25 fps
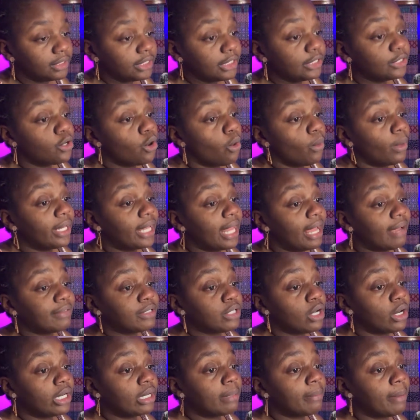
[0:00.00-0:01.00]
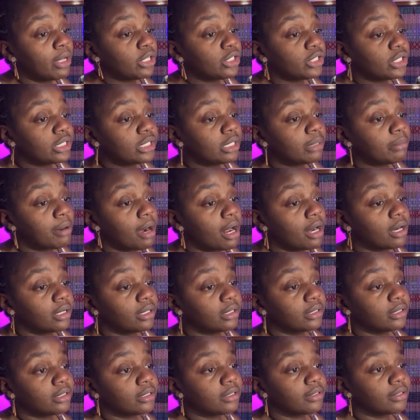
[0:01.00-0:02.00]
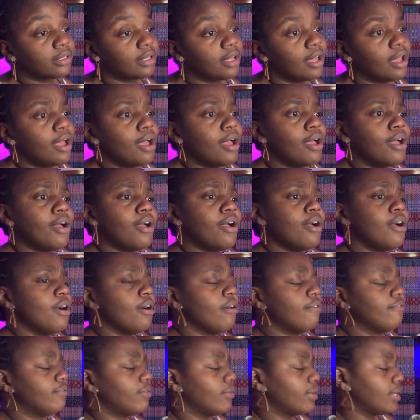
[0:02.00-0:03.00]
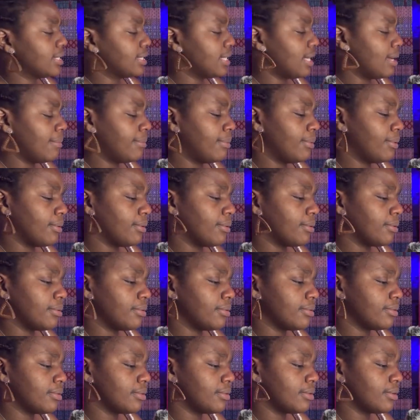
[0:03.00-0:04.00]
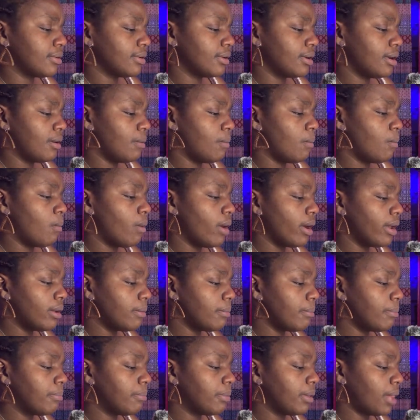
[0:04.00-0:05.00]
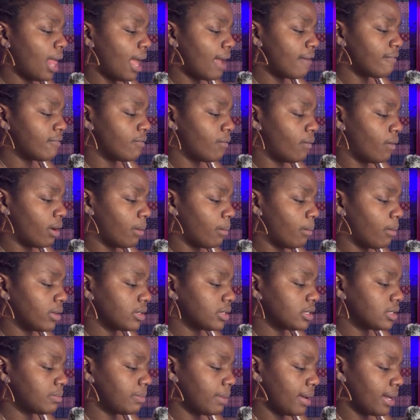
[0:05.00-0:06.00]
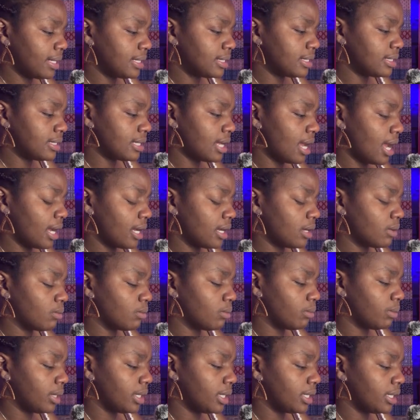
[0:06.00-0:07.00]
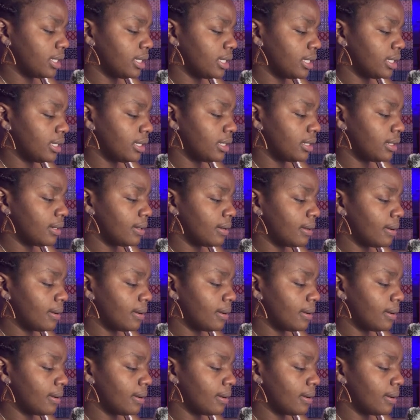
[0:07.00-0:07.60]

going live talking about just the product. For example, one platform, one space I could really,